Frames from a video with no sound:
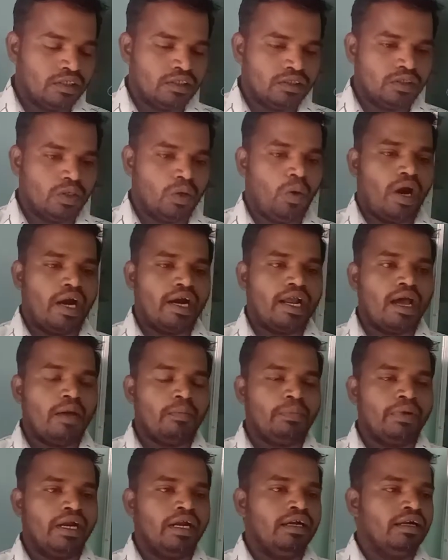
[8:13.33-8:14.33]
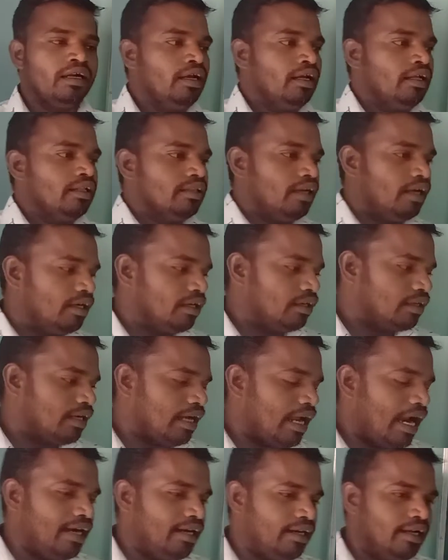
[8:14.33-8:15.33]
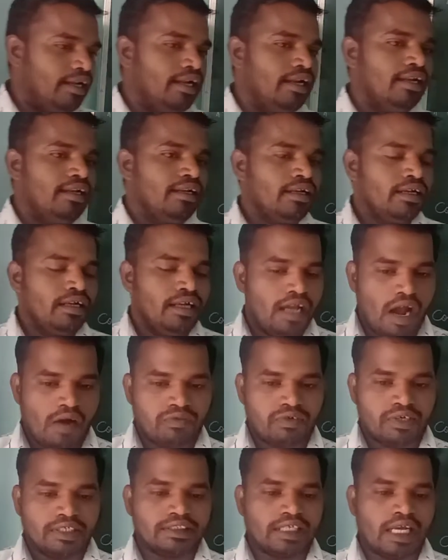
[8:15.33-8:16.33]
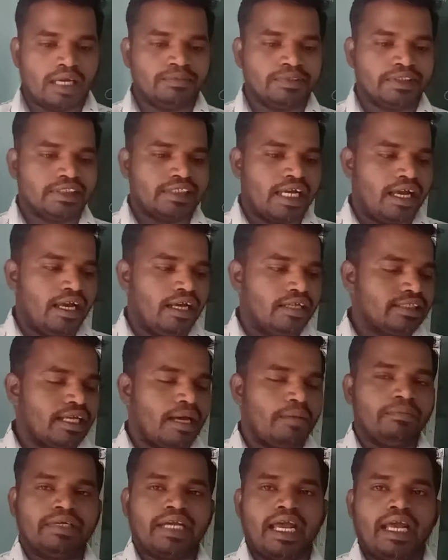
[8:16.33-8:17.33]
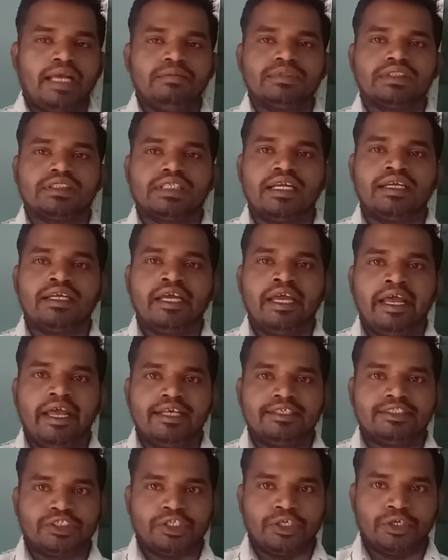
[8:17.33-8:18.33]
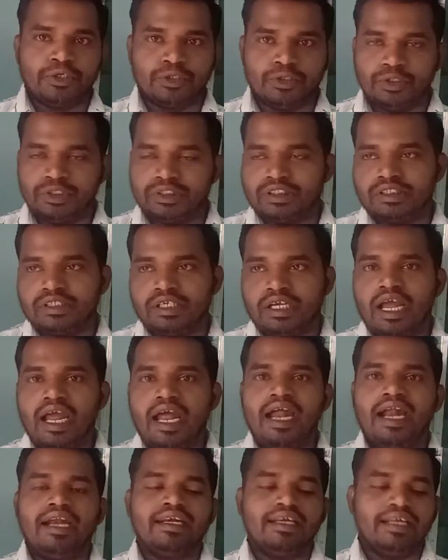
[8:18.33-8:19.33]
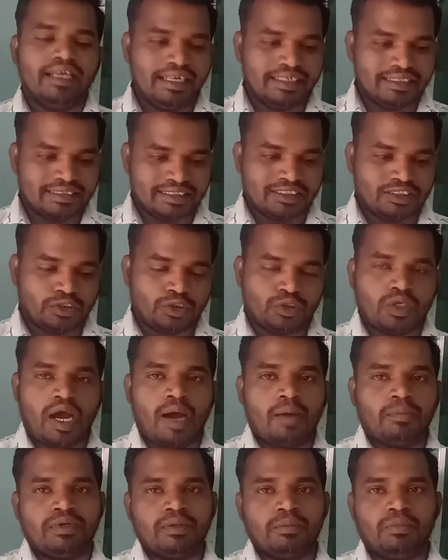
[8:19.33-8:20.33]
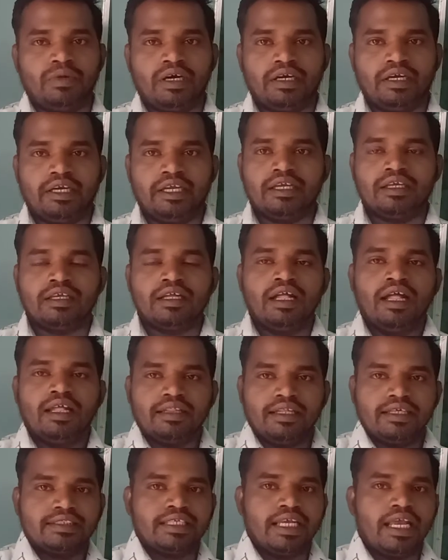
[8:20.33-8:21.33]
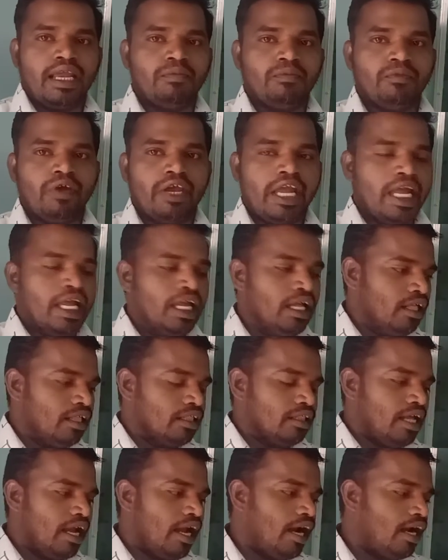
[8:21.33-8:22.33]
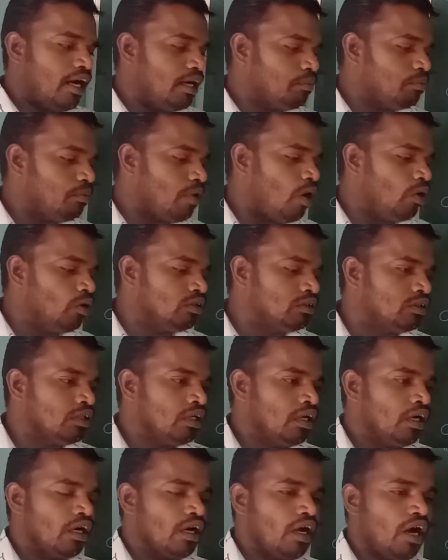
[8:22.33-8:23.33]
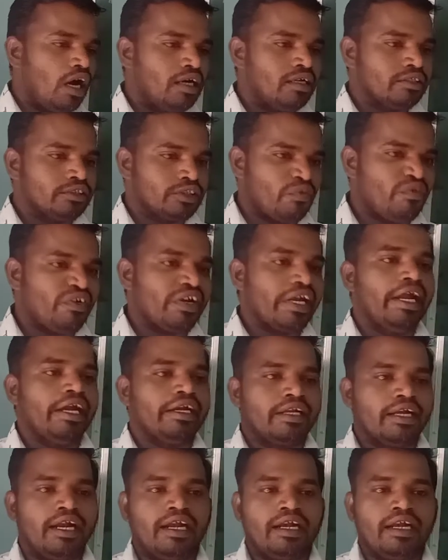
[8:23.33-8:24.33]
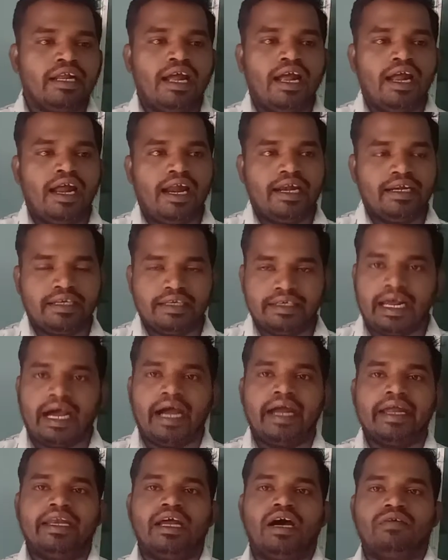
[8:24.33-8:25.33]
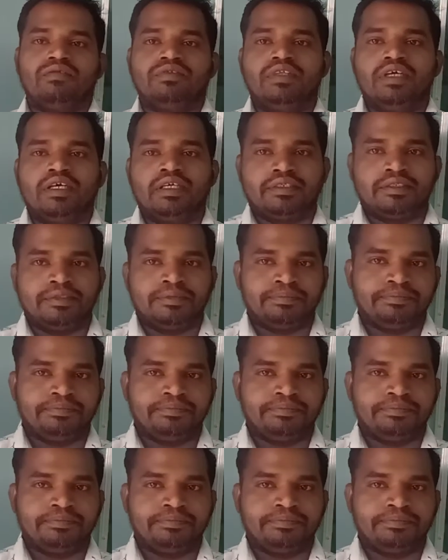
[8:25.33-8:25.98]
So what happened? The candle after some times then extinguished and it stopped burning. The same way the mouse got suffocated and died of that.